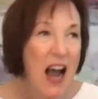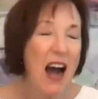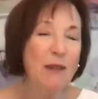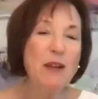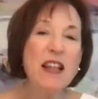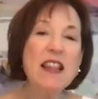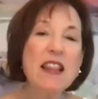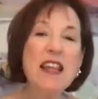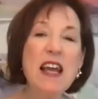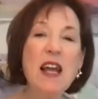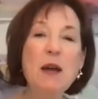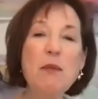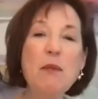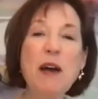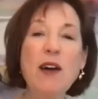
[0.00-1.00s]
I mean,
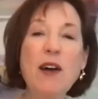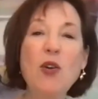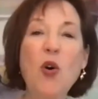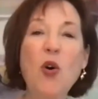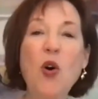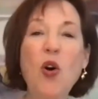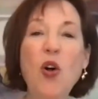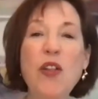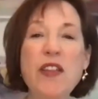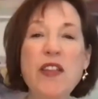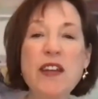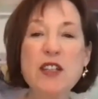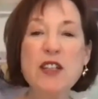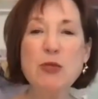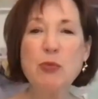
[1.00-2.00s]
think about all the
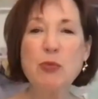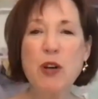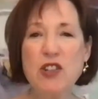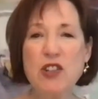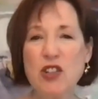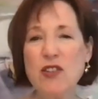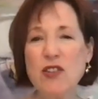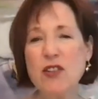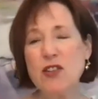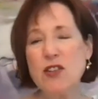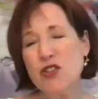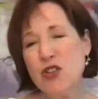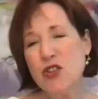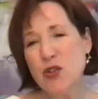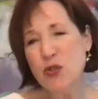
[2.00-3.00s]
expressions.
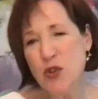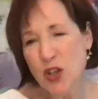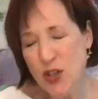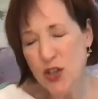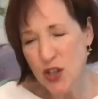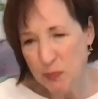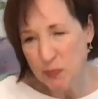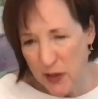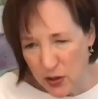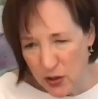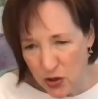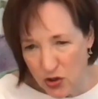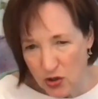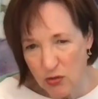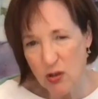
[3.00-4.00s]
It's too good to be
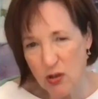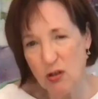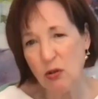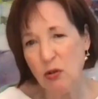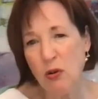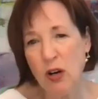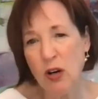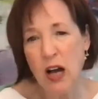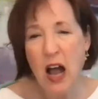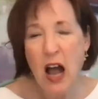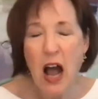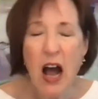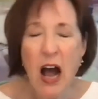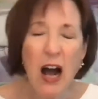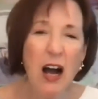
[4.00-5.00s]
true.
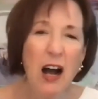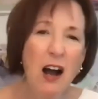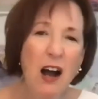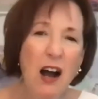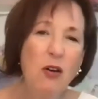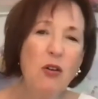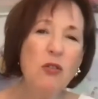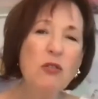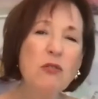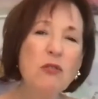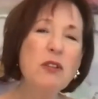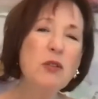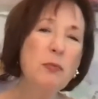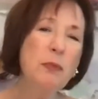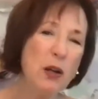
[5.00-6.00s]

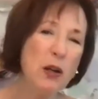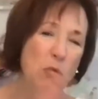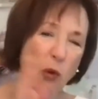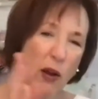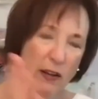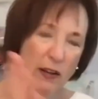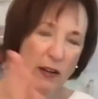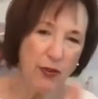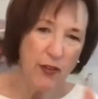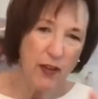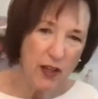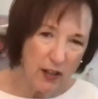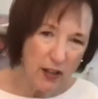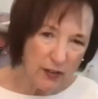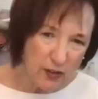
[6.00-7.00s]
You better wait for
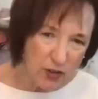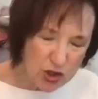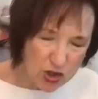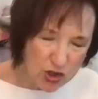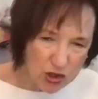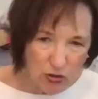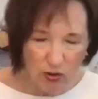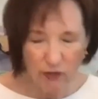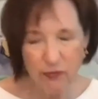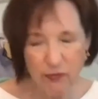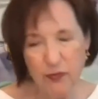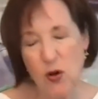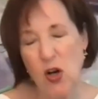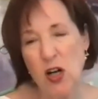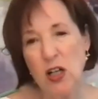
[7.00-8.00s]
the other shoe to
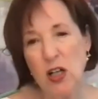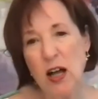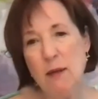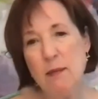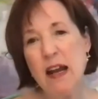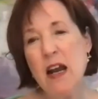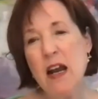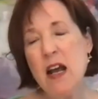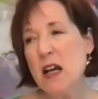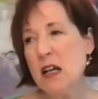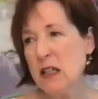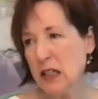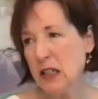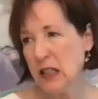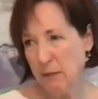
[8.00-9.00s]
fall. I mean,
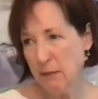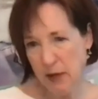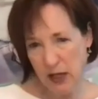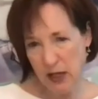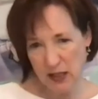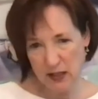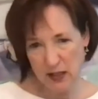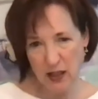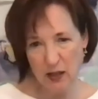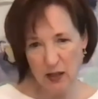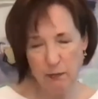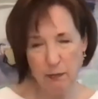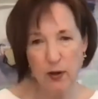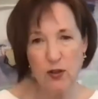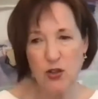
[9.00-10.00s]
somebody's going
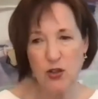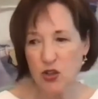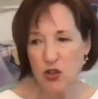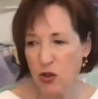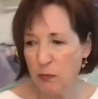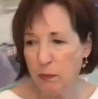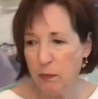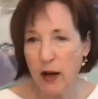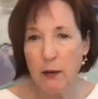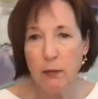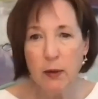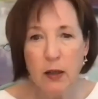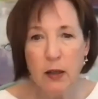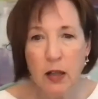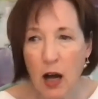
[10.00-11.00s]
to burst your
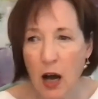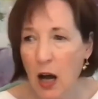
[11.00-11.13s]
bubble.